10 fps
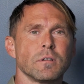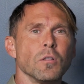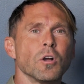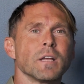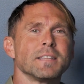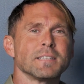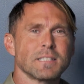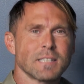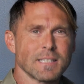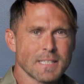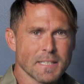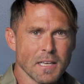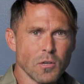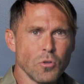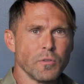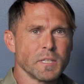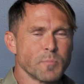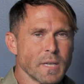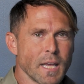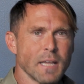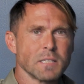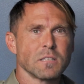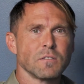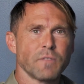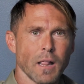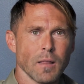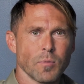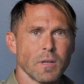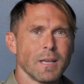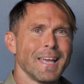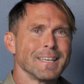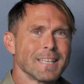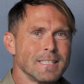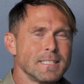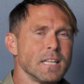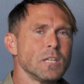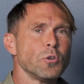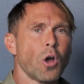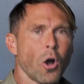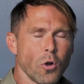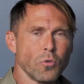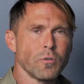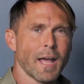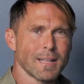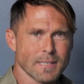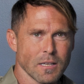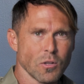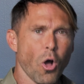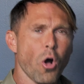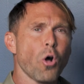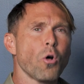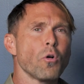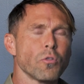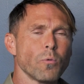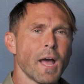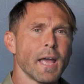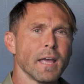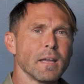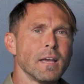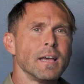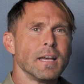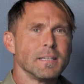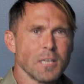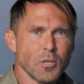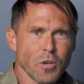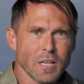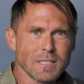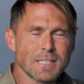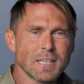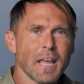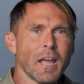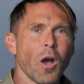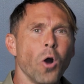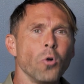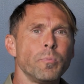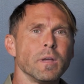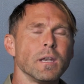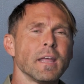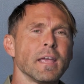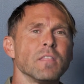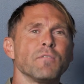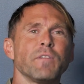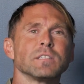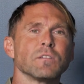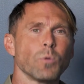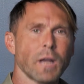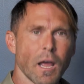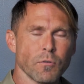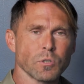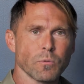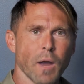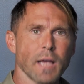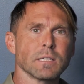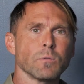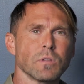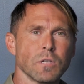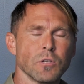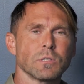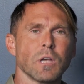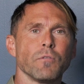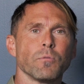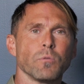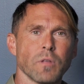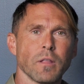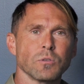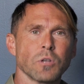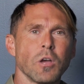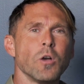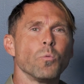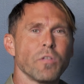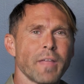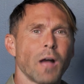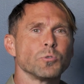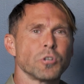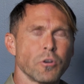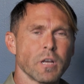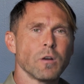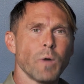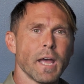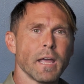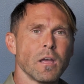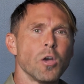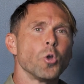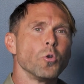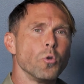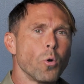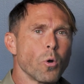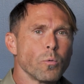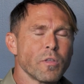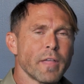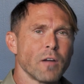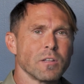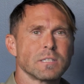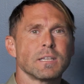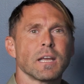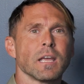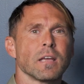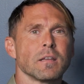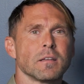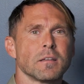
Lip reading: Look at this as a skill that's beginning to develop and continue to hone that skill all the way until you can stay open in the face of whatever's arising within yourself and with others without turning away, nor without it sticking.